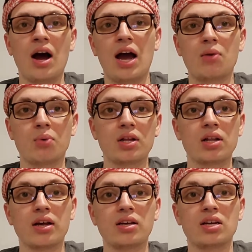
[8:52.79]
I really
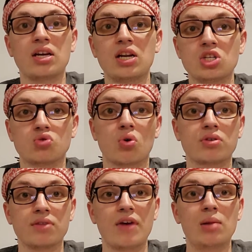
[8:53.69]
like Akita's growth
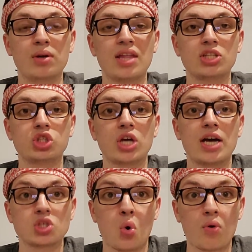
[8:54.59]
and development that she
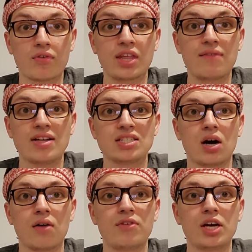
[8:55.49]
has over the events
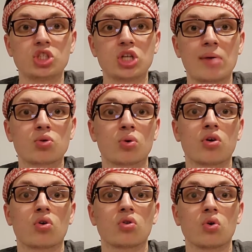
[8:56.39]
of the Ice chapter with
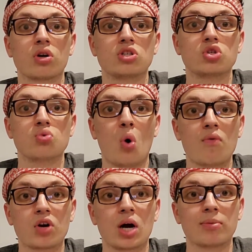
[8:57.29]
her learning to
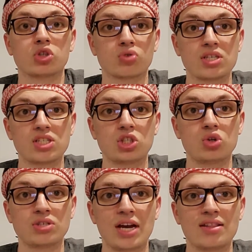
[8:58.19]
overcome her trust
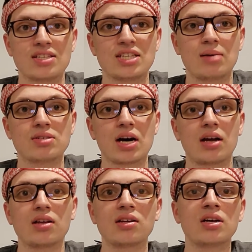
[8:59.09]
issues and at the same
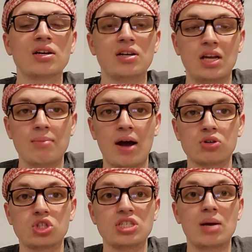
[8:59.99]
time and
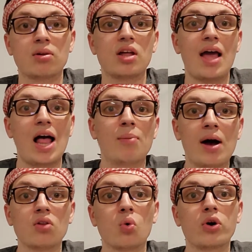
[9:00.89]
how she's able to help
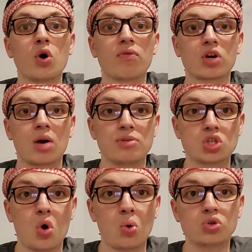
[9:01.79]
out Lloyd overcome
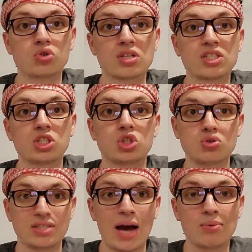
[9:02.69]
his own trust
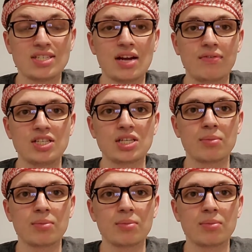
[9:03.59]
issues. That was definitely